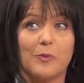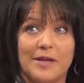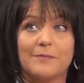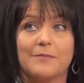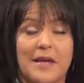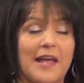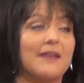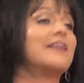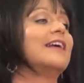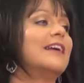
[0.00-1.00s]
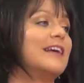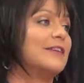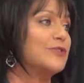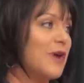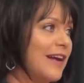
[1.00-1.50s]
We began
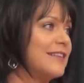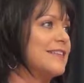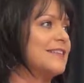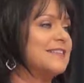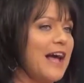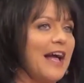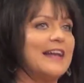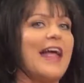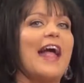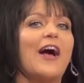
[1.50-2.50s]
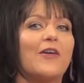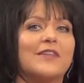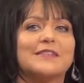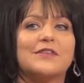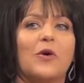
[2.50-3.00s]
trying to decide how this